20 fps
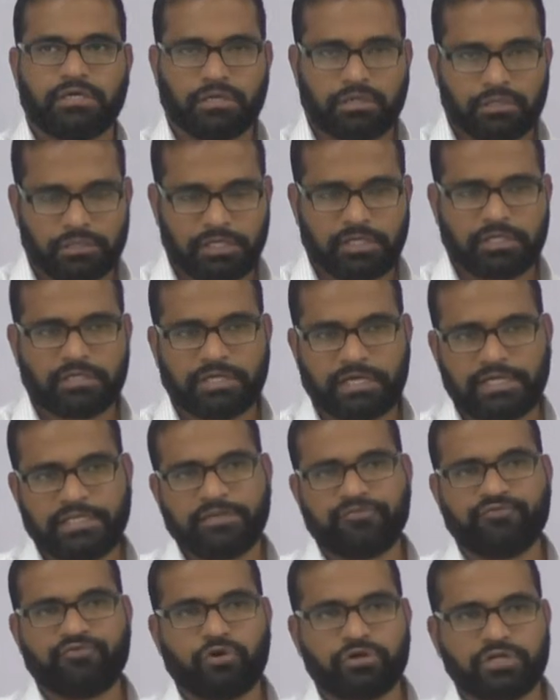oh yeah
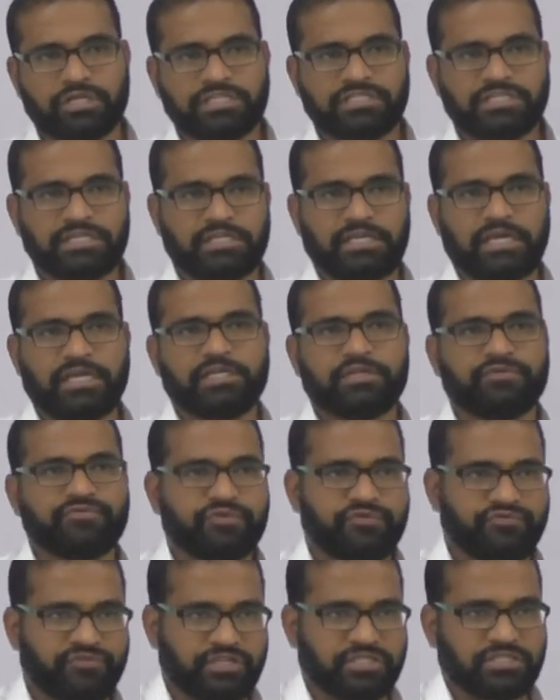1940s and
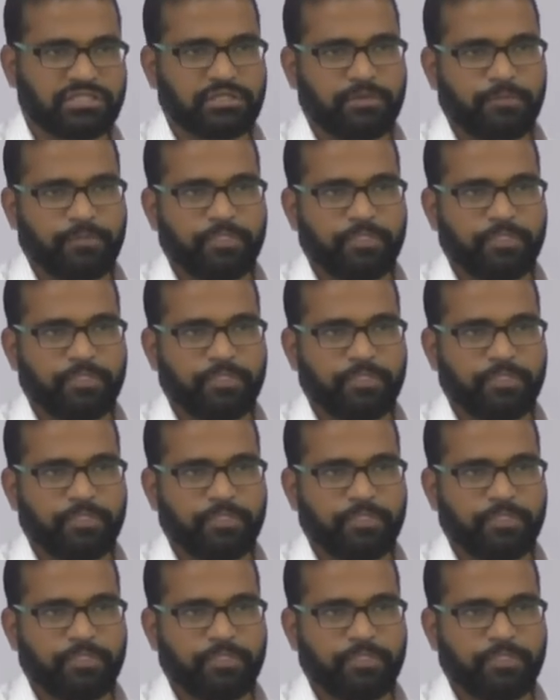1950s